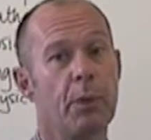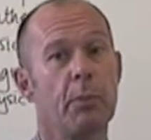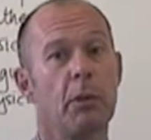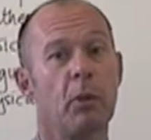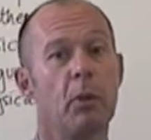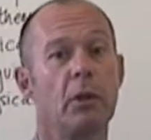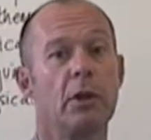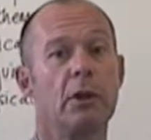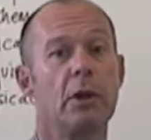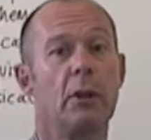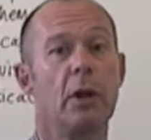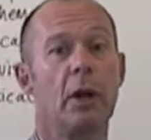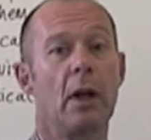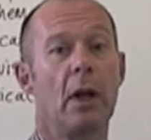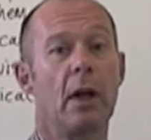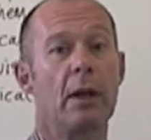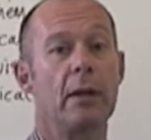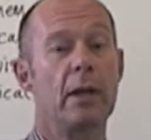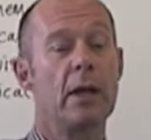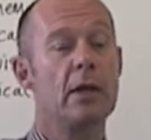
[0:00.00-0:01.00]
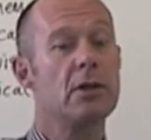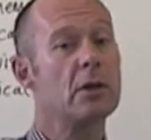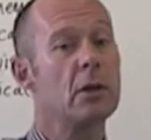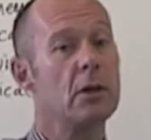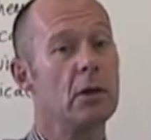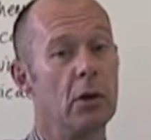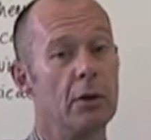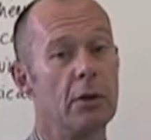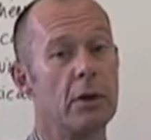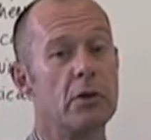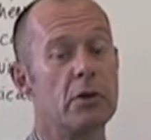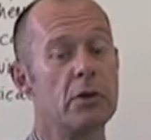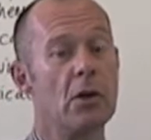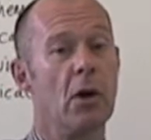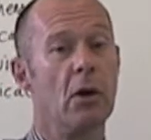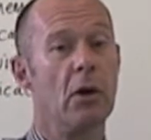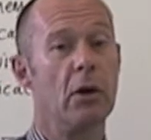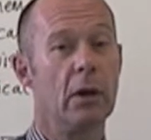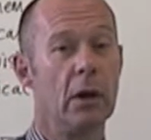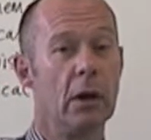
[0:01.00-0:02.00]
people will do it like this and others
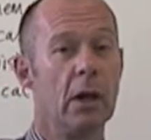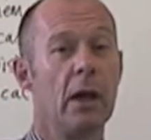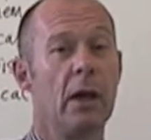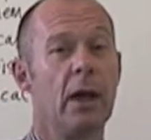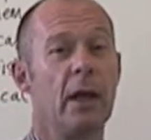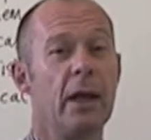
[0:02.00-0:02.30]
not,